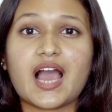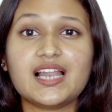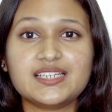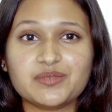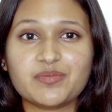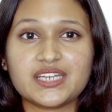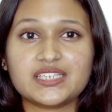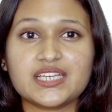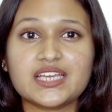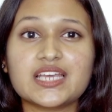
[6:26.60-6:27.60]

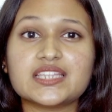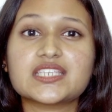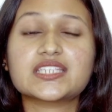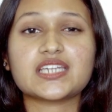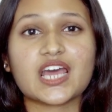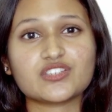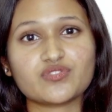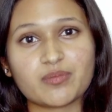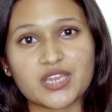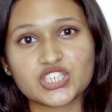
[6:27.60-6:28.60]
Ultimately, this
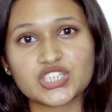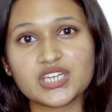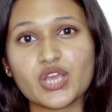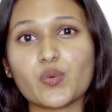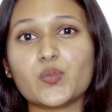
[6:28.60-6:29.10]
transformation